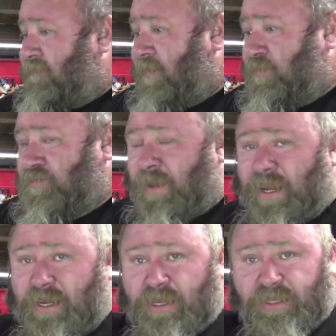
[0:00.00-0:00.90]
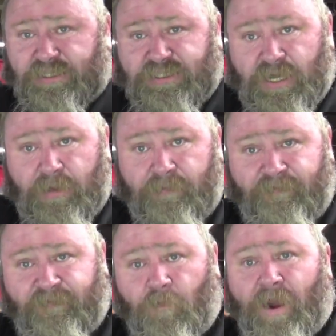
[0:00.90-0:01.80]
Volkswagen, at least get a
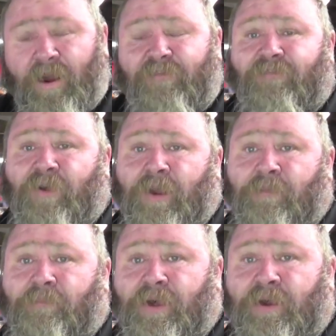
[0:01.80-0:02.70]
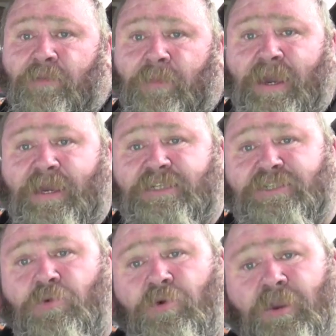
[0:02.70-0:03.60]
wireframe buck made
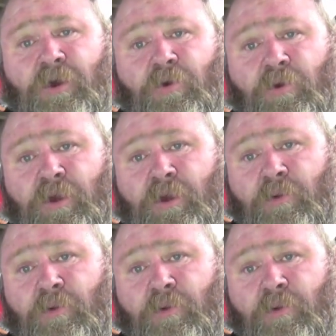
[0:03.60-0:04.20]
so we'll know,